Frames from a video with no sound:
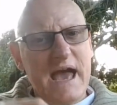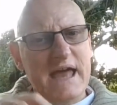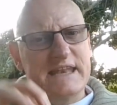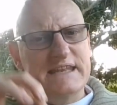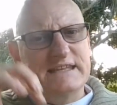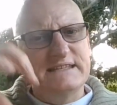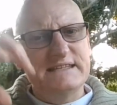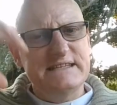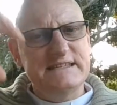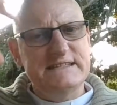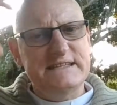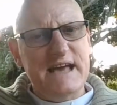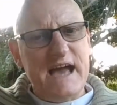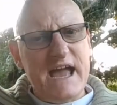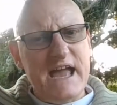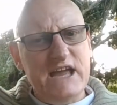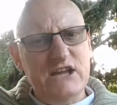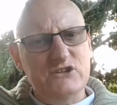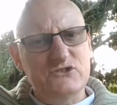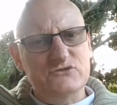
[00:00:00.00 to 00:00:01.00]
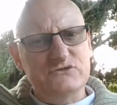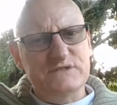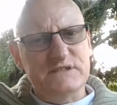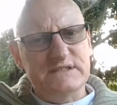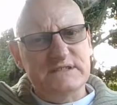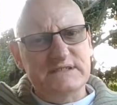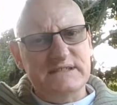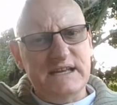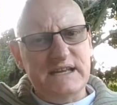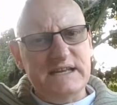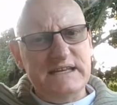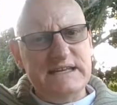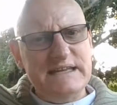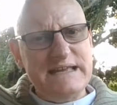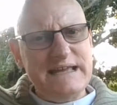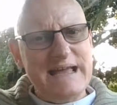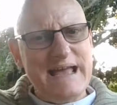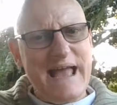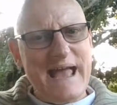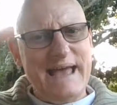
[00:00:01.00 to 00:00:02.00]
and he sees the angels
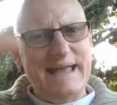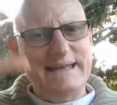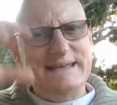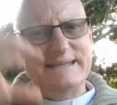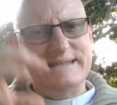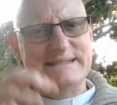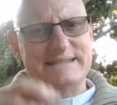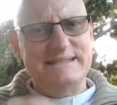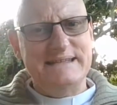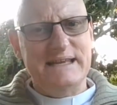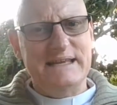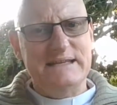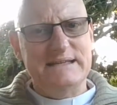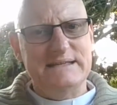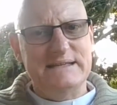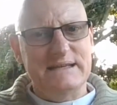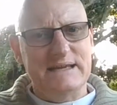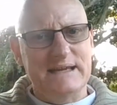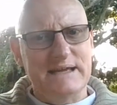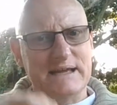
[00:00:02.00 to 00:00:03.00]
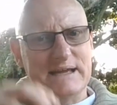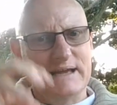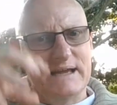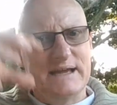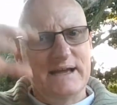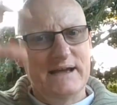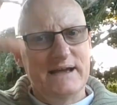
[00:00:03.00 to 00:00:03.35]
ascending and descending